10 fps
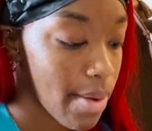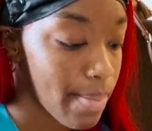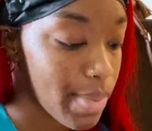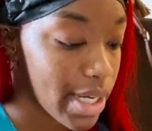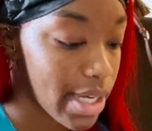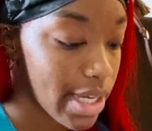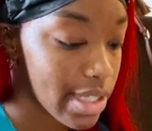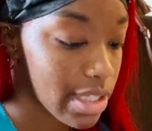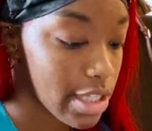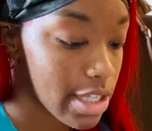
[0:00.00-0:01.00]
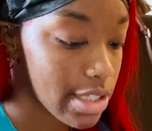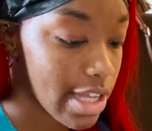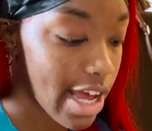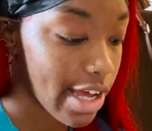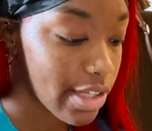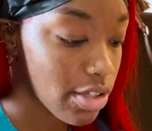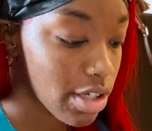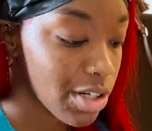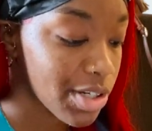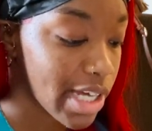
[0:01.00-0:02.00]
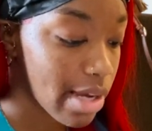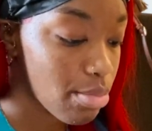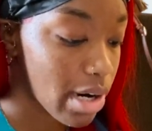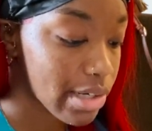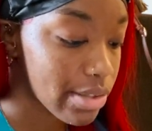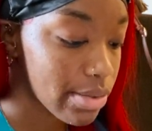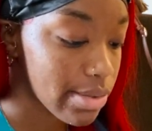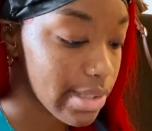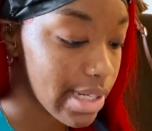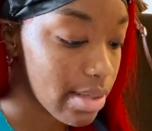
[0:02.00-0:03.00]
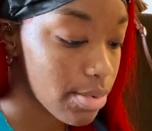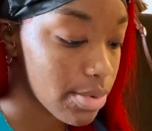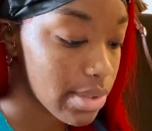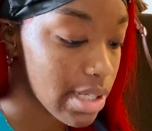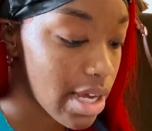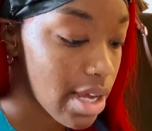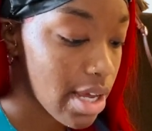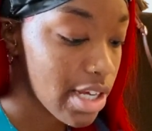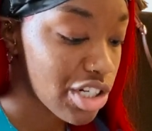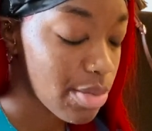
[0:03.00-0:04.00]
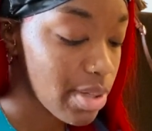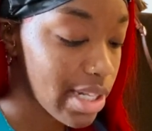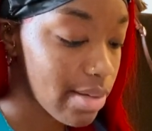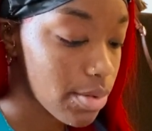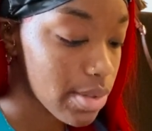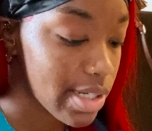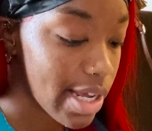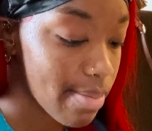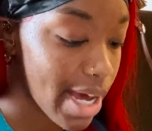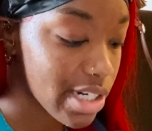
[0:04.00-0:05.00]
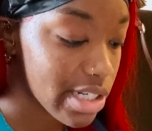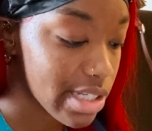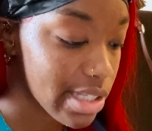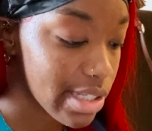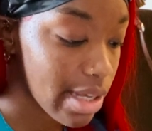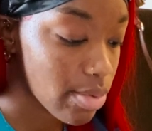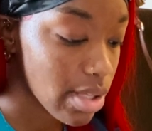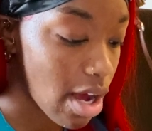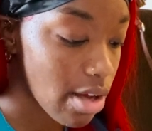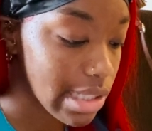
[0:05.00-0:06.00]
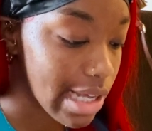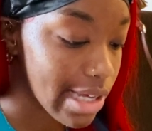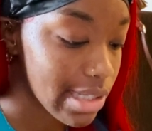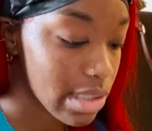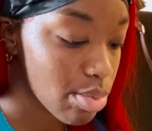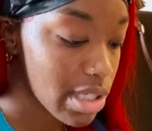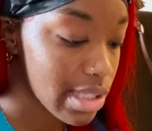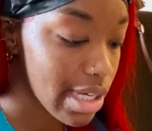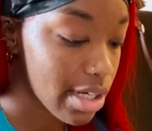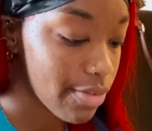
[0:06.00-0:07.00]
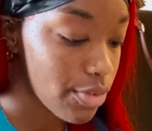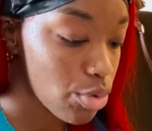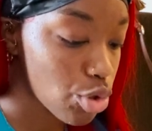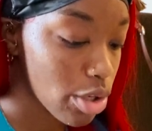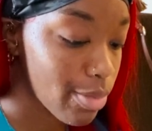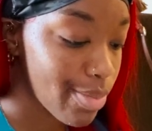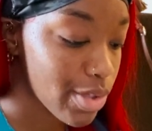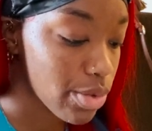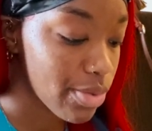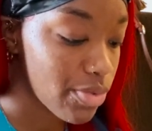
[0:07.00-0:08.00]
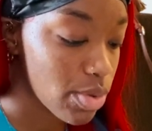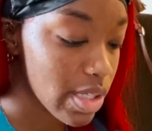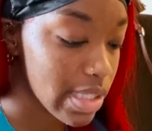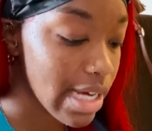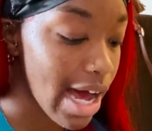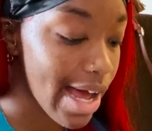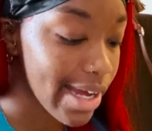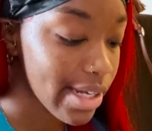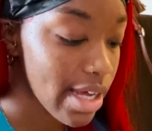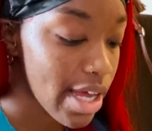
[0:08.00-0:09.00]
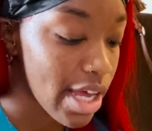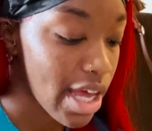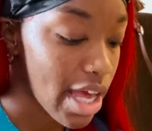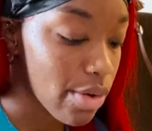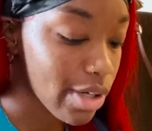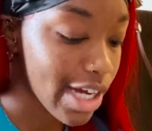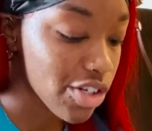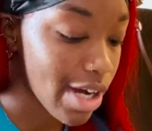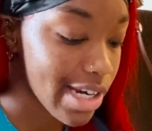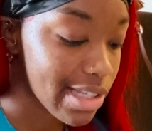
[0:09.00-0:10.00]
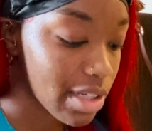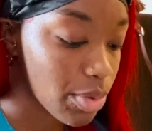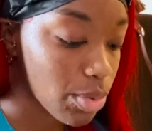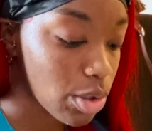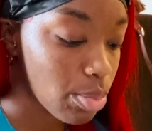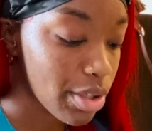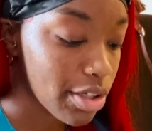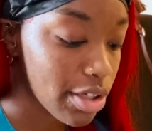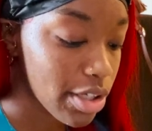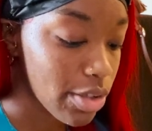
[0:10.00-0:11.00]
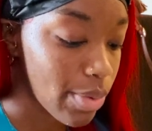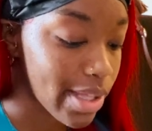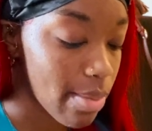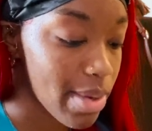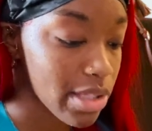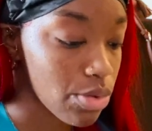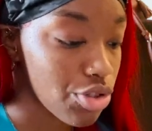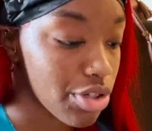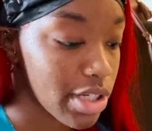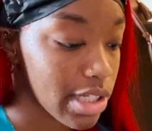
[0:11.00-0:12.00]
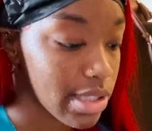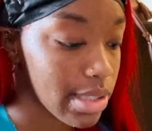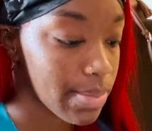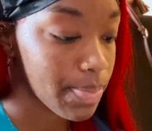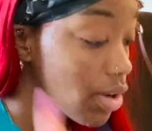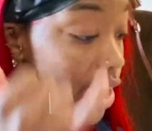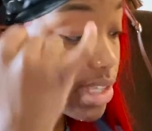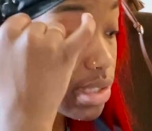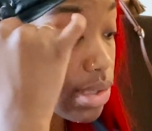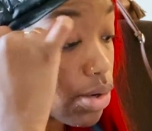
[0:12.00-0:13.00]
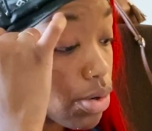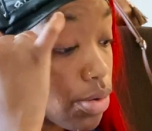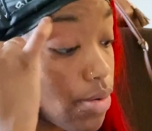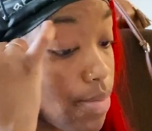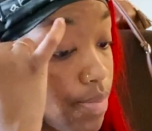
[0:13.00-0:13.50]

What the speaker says: But it says that you can create barcodes, labels, shipping labels, name badges, labels of all sizes. Please take a few short moments to review this guide. It will guide you on how to set up your Rollo printer in the way that best suits your needs. Okay, so